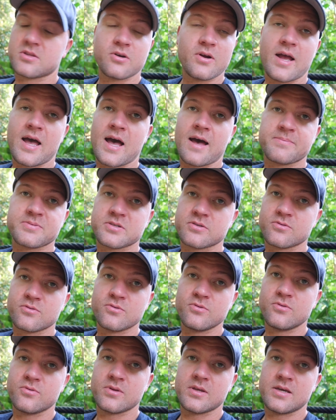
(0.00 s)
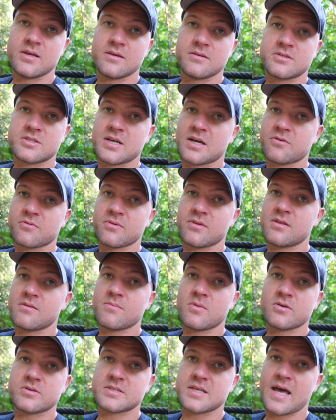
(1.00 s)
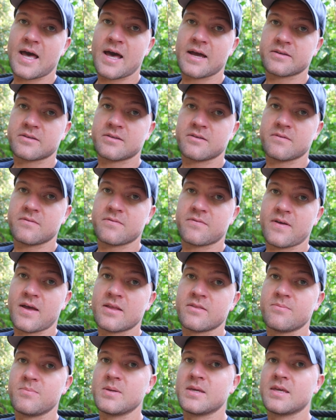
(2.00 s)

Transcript: they're absolutely generally the most active at the